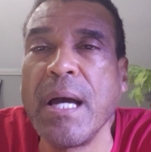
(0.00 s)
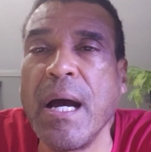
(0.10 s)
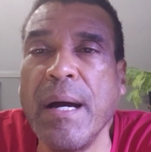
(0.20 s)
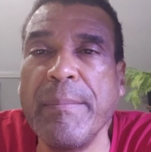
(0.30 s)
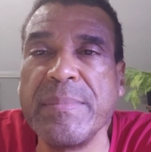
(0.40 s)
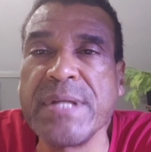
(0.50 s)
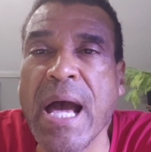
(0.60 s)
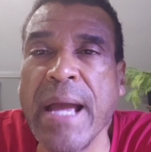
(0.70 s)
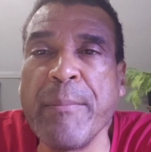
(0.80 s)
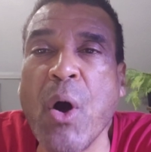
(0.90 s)
um,
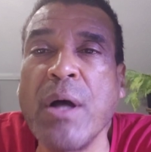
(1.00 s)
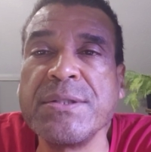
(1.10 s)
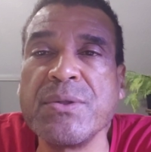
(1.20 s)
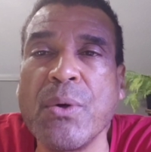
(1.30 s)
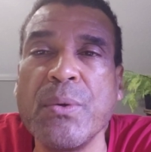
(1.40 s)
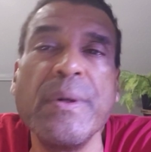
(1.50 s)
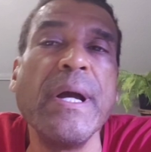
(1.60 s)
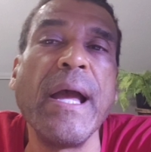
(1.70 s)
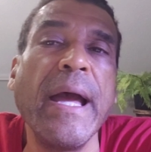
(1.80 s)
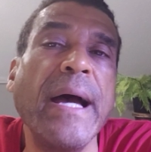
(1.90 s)
time also
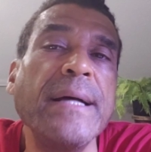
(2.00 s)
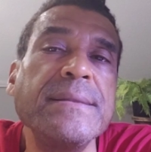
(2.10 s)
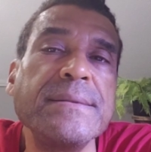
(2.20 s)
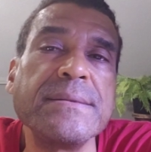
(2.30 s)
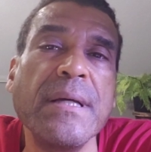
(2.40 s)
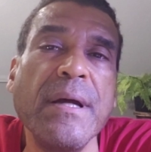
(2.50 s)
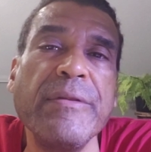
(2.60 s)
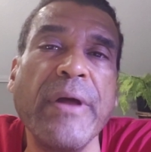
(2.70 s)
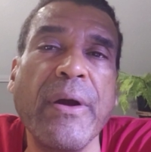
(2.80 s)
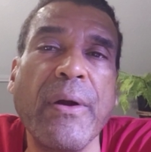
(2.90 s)
has
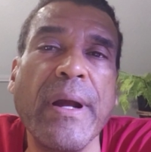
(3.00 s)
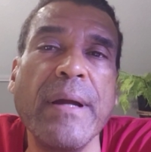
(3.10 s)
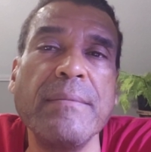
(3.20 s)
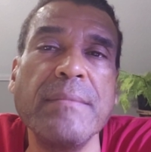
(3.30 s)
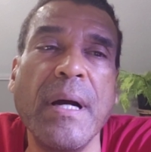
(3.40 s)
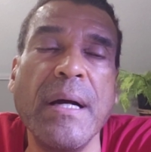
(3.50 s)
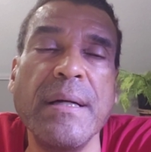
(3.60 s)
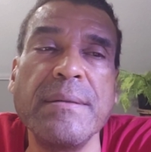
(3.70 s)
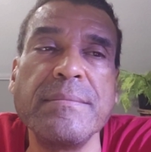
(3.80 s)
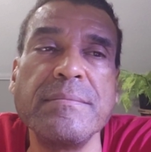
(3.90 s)
their
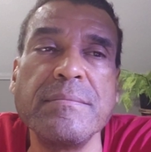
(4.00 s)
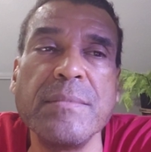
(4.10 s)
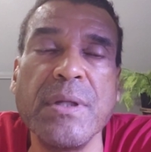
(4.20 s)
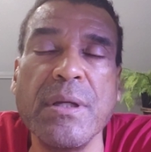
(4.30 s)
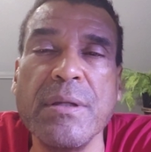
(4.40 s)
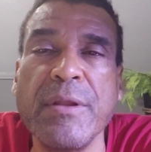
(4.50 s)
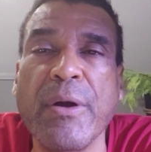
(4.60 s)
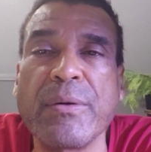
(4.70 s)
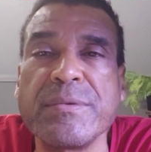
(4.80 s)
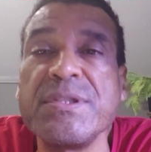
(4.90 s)
uh,
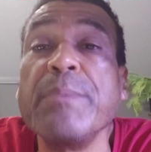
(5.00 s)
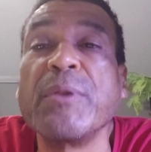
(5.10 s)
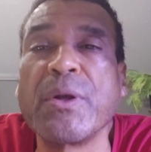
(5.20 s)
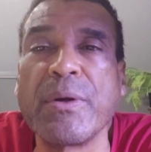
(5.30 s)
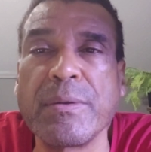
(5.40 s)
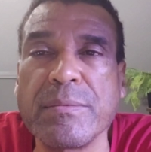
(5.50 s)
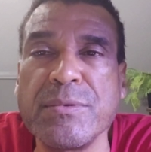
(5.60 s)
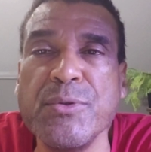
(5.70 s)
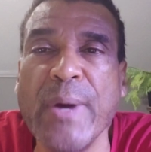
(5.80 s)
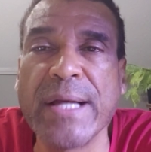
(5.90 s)
they're similar
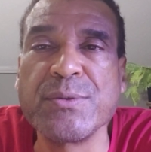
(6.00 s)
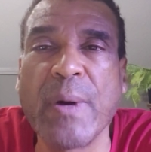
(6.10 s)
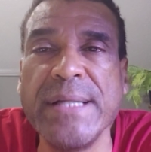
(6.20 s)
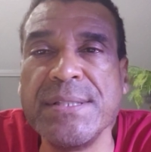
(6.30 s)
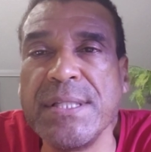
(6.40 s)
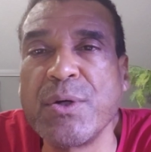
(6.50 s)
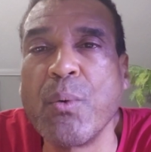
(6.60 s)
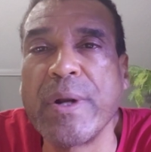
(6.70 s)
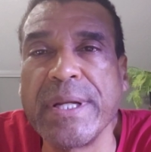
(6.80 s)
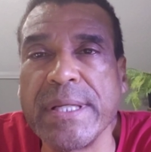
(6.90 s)
to XYZ
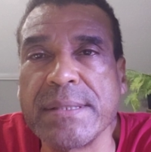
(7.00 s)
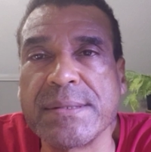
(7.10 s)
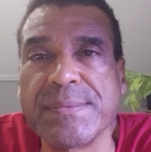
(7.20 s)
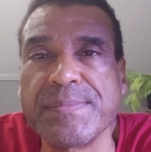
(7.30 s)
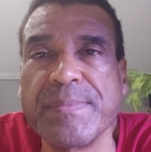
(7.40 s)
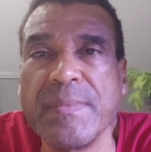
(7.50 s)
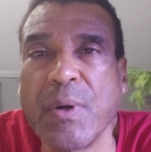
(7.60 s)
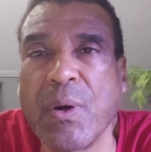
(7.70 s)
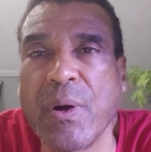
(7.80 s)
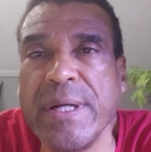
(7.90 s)
coordinates
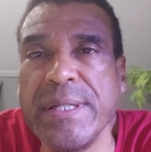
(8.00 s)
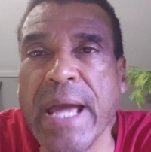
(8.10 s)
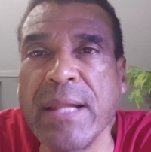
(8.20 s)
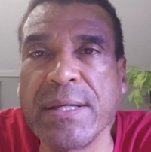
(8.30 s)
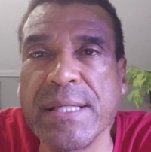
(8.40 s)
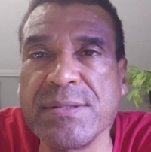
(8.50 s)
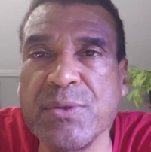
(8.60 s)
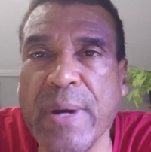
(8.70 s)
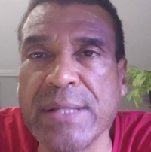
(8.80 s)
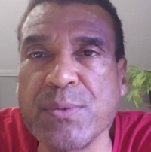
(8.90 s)
or analogous
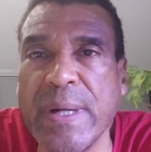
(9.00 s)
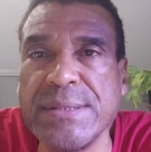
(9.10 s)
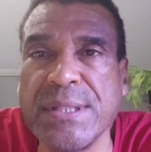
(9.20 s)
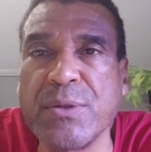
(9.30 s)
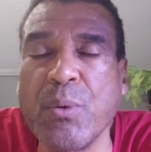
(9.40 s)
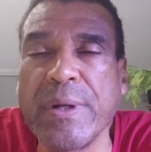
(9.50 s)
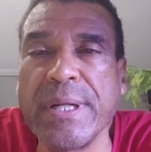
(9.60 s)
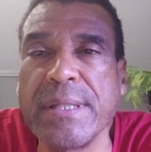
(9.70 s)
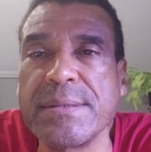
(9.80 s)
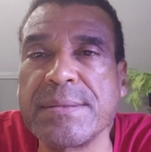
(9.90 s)
to XYZ
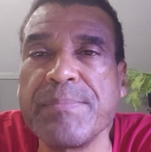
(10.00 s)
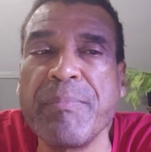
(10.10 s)
coordinates.